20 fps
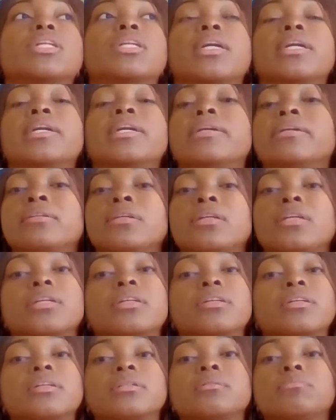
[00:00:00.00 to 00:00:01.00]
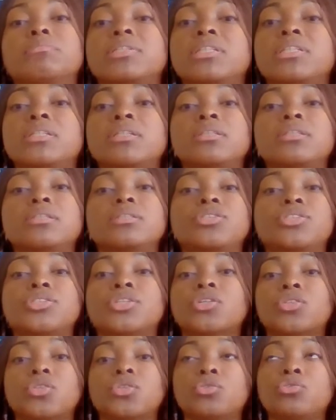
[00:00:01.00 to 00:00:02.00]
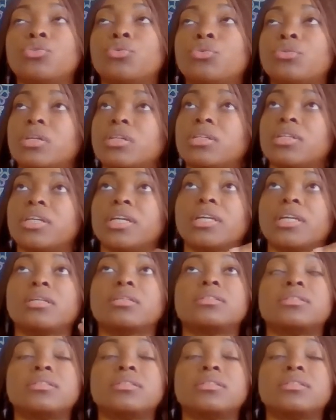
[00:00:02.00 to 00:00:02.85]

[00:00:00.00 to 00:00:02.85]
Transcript: and it could be just so that they can